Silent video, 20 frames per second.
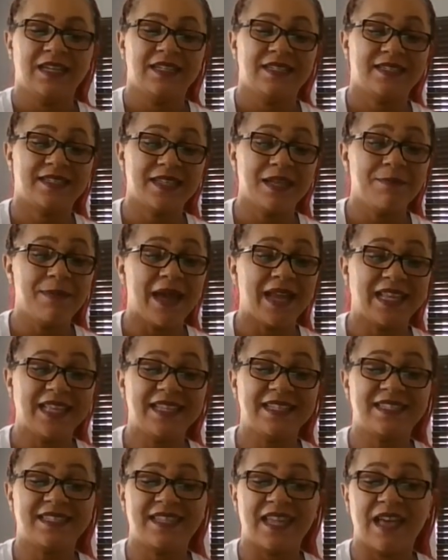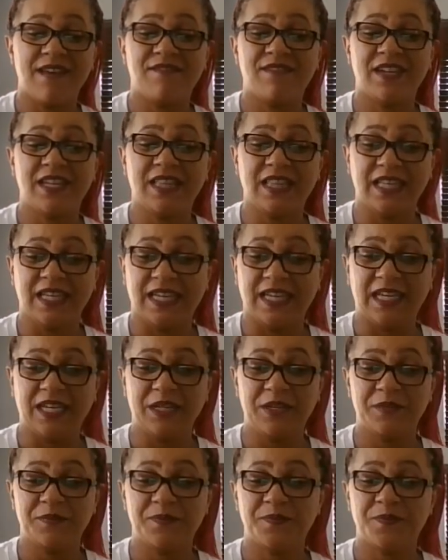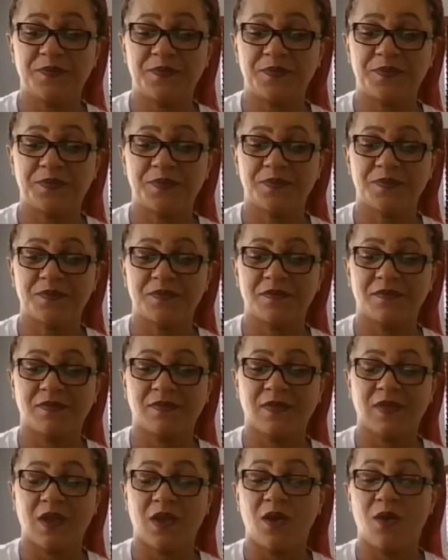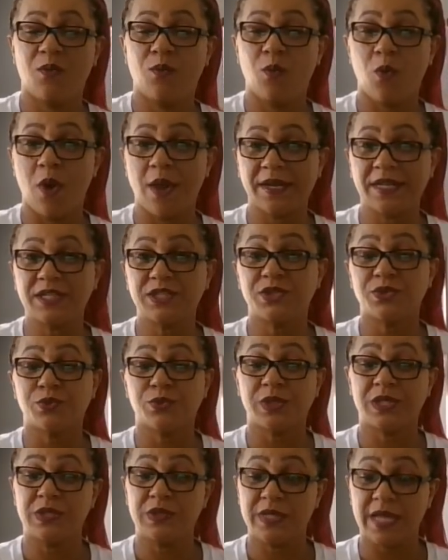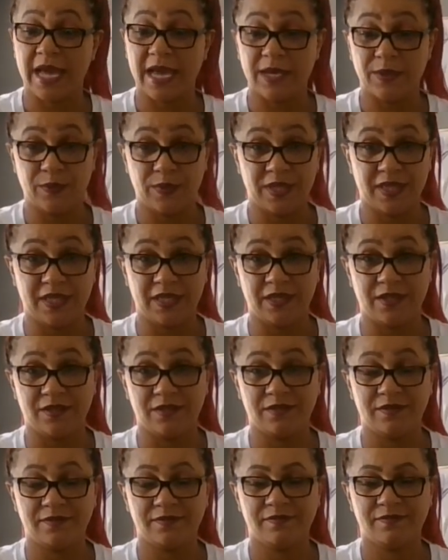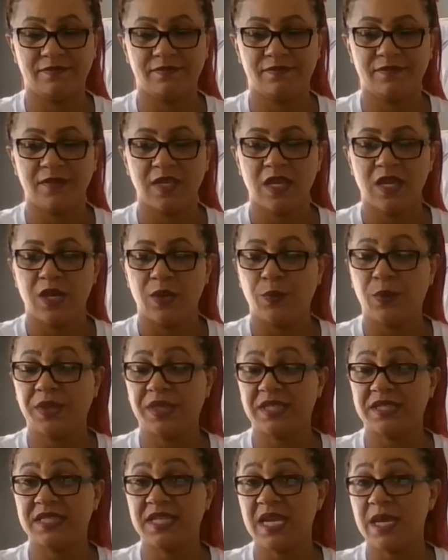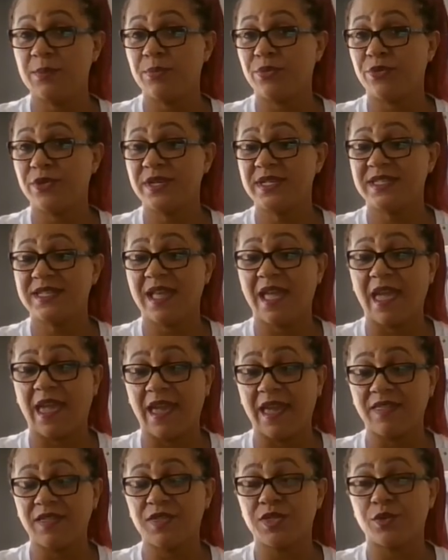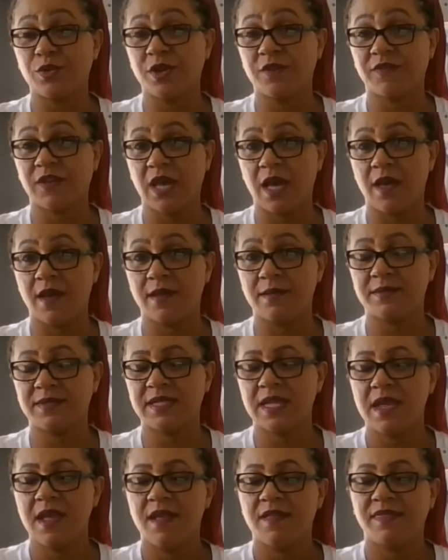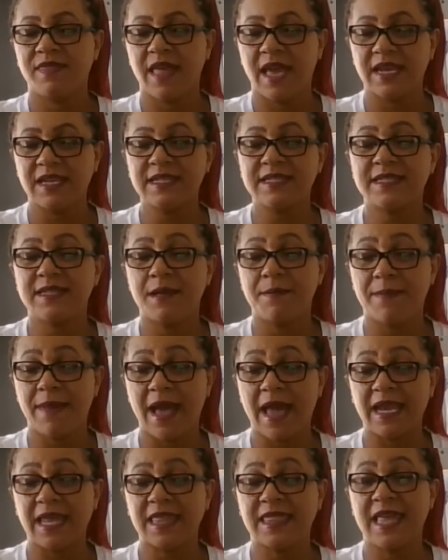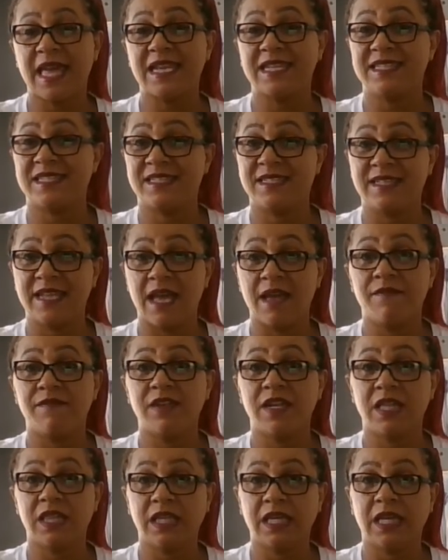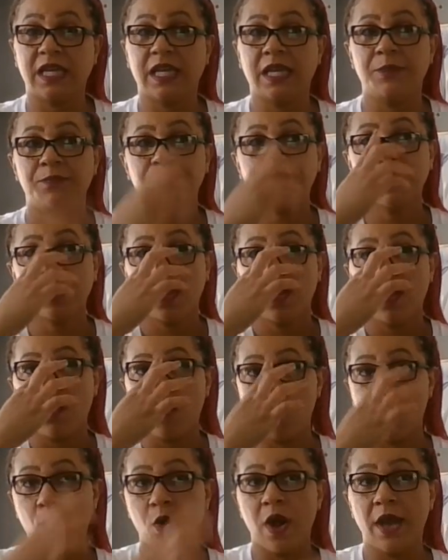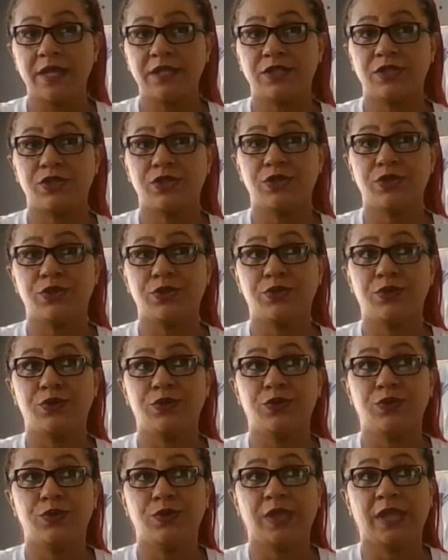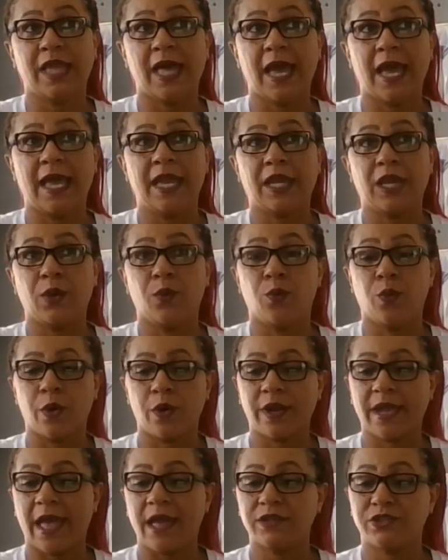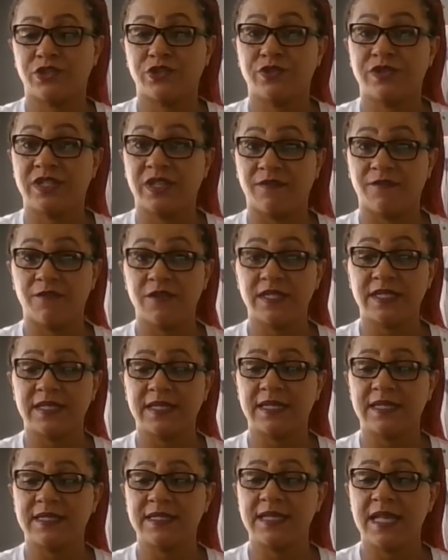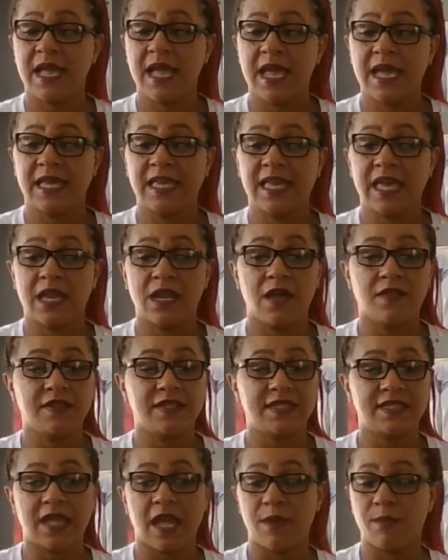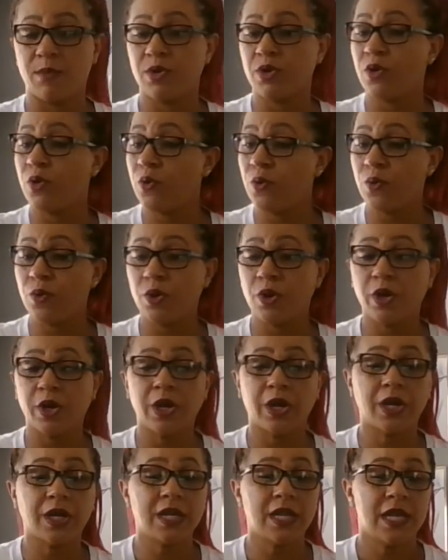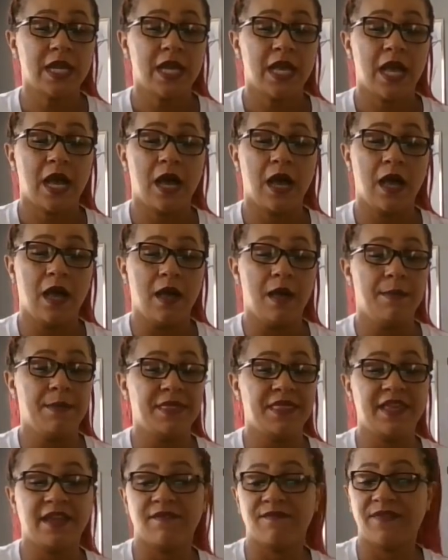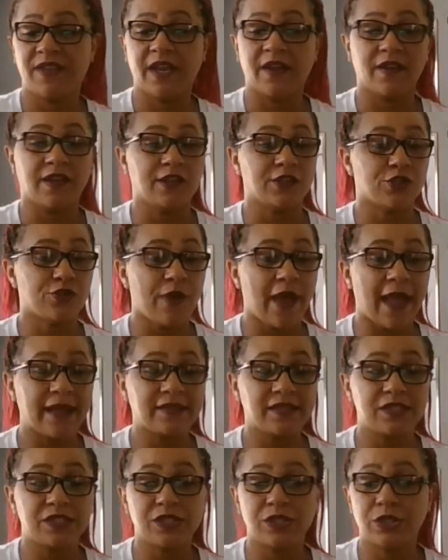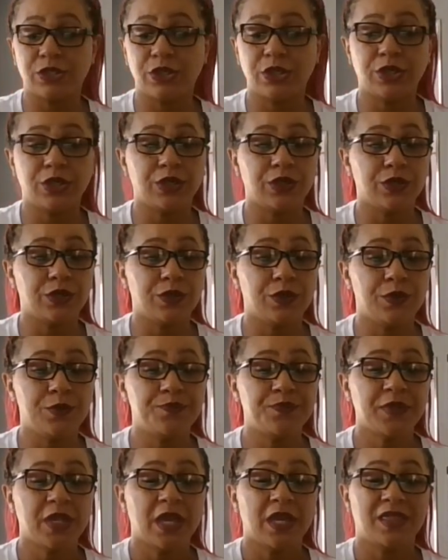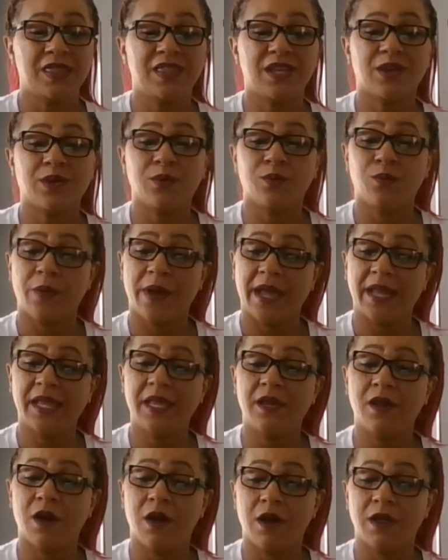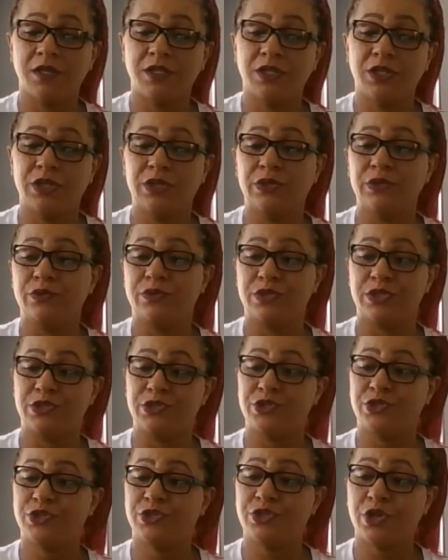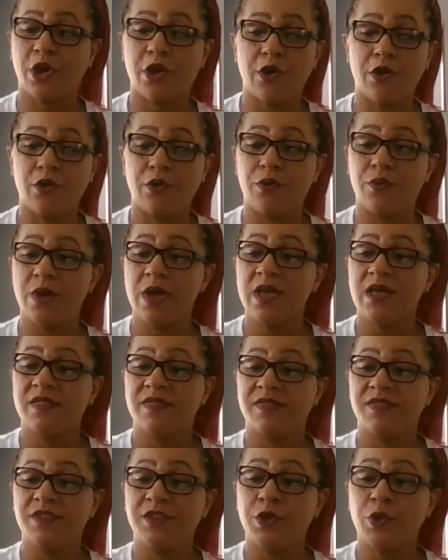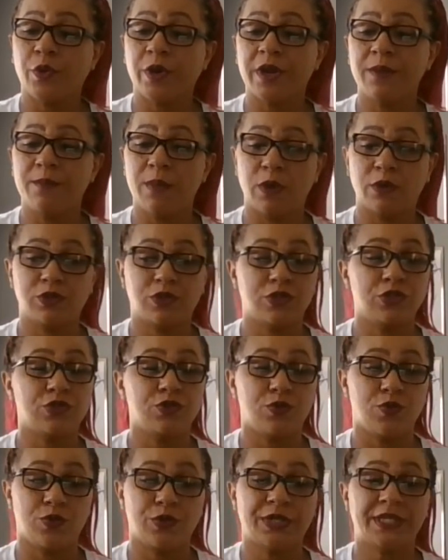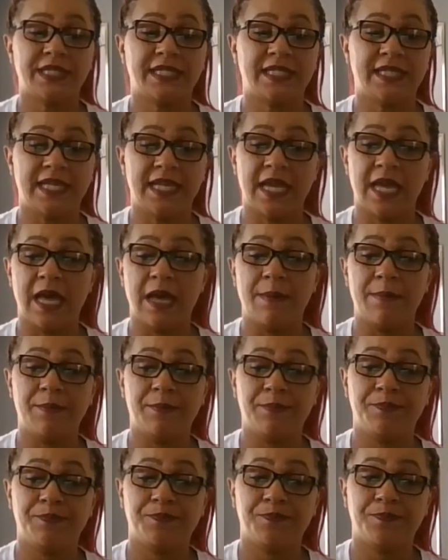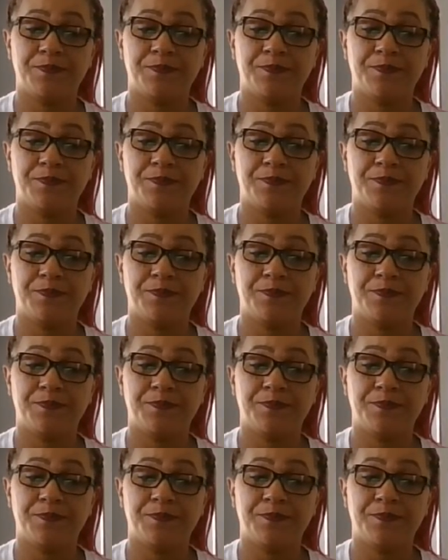somebody is definitely wanting to reunite with you with the temperance and the three of cups that is somebody that is definitely want to like work out your differences get on the same accord um, they're very attracted to you they're waiting on you to show your emotion towards them